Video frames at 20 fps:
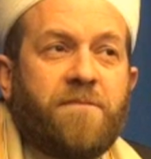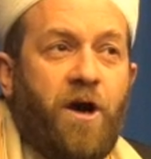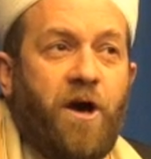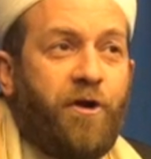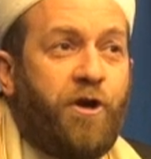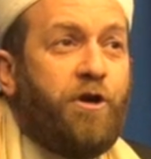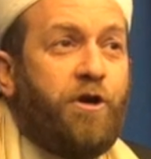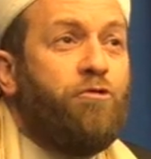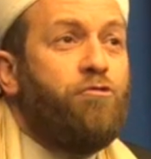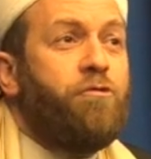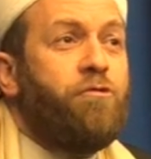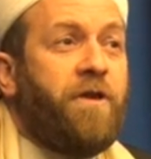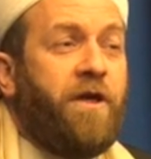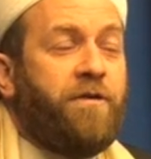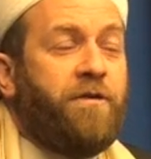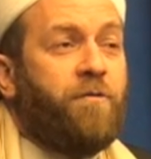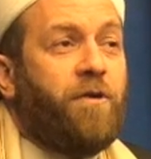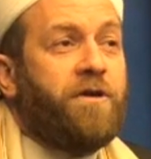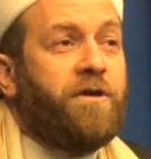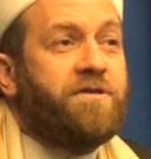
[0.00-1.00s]
Are you, in
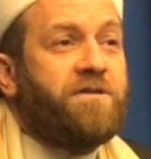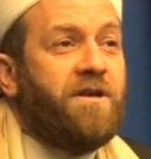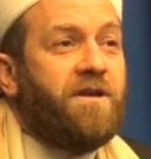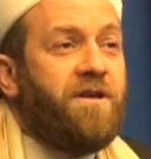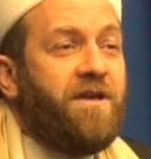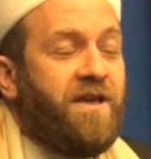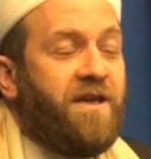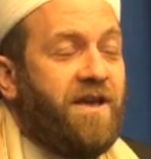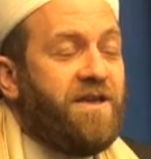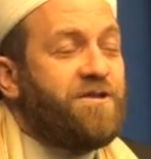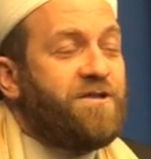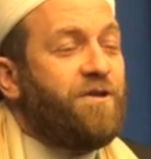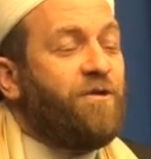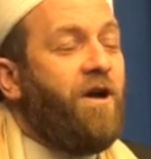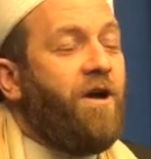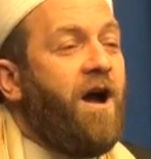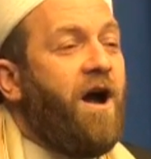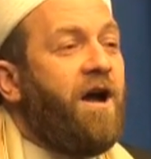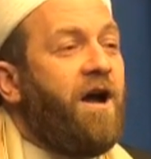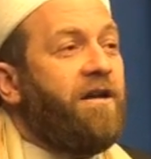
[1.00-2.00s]
other words, is
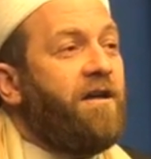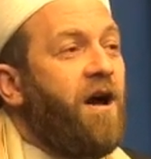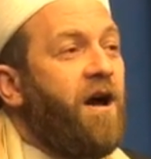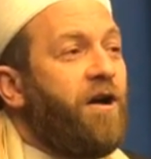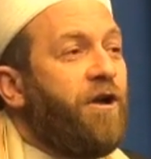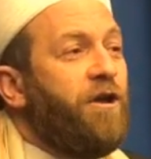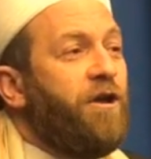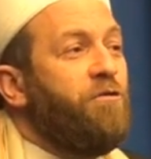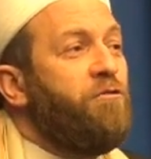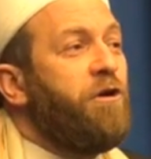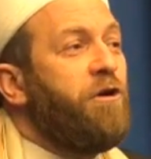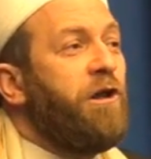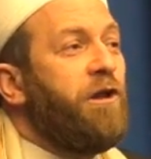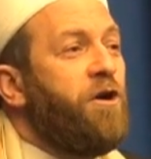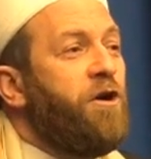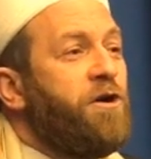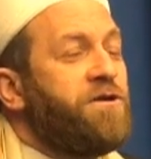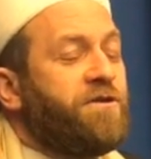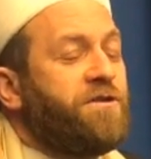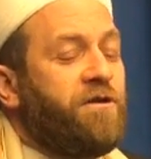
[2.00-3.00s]
your heart, are you
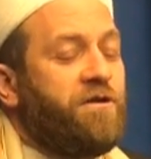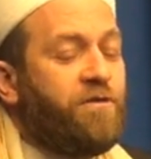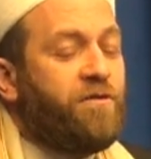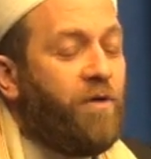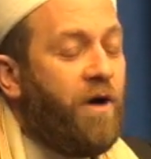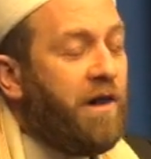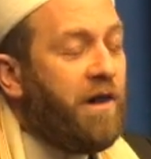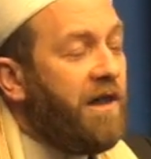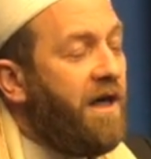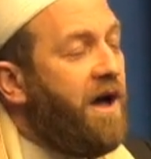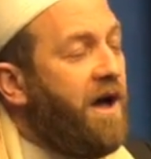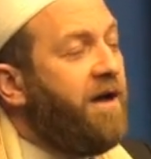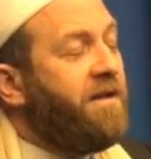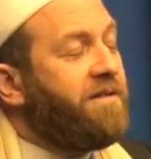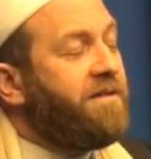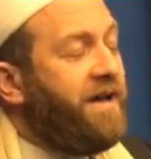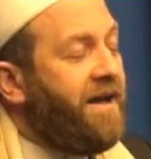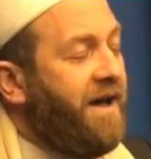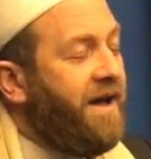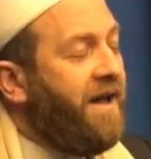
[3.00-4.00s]
closer to Allah
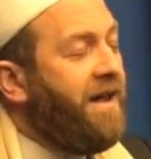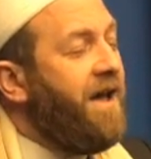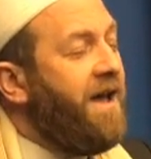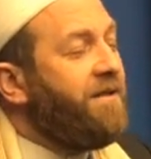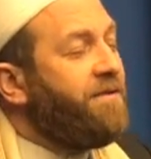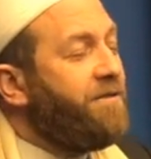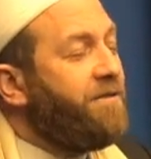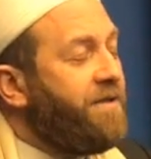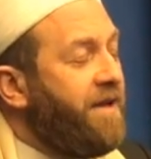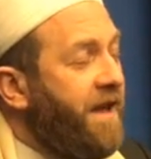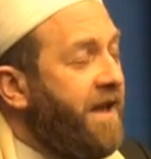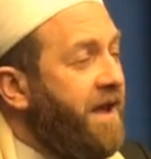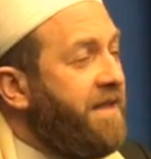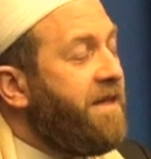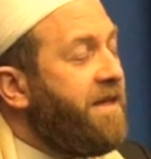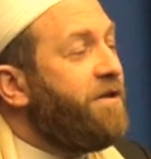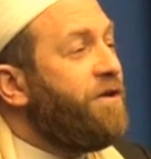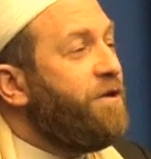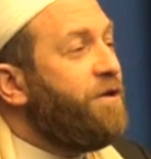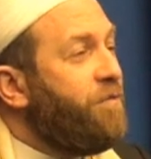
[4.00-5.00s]
Ta'ala today
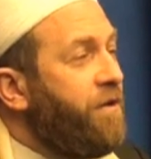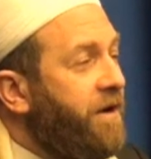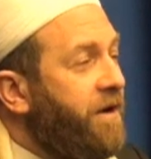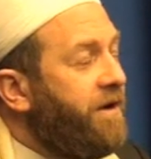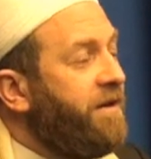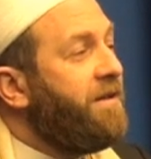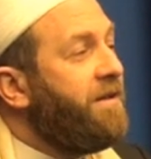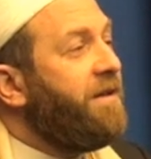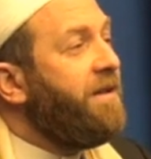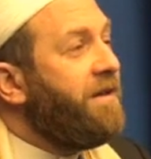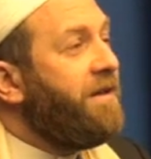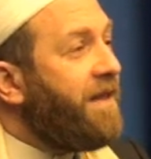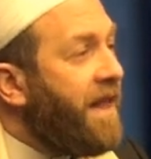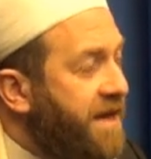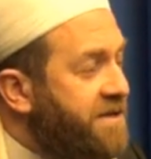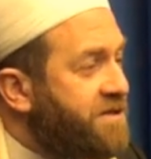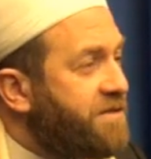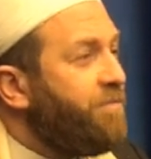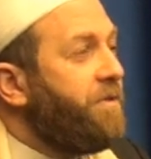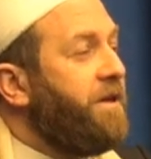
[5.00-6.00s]
than you were
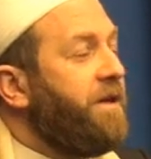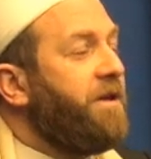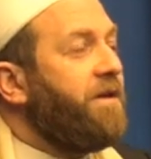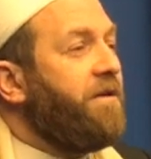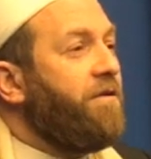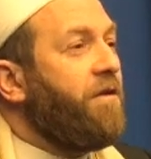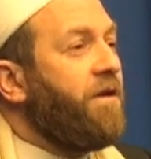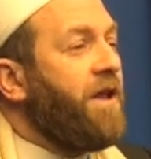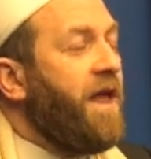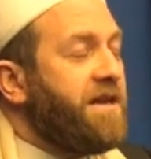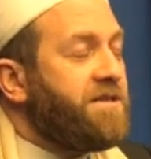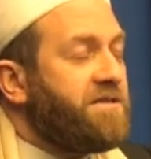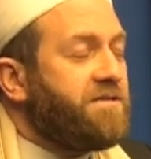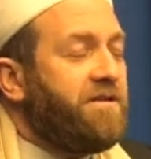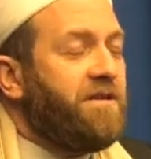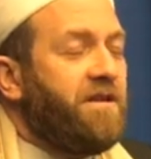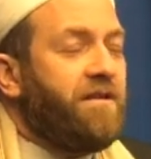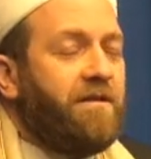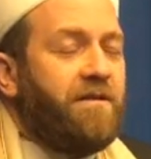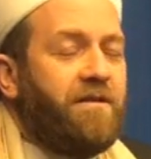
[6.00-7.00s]
last week or
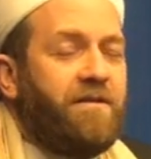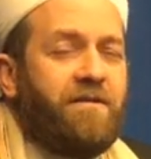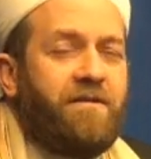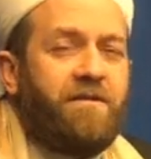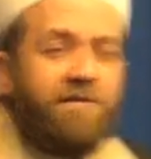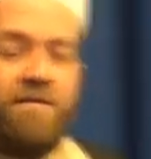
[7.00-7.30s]
last year?